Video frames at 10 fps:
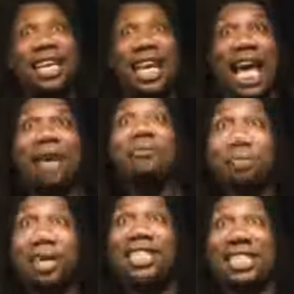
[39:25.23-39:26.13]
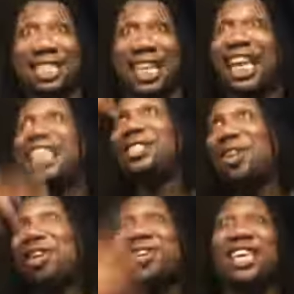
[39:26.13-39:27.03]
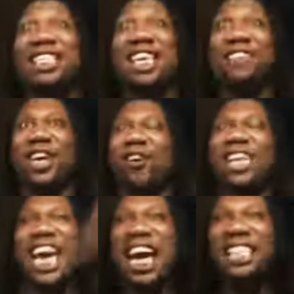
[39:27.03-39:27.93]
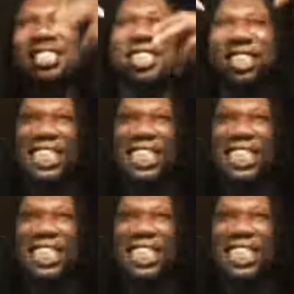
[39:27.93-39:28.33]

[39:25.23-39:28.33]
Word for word: and they in prison and they saw you on the TV go gangster,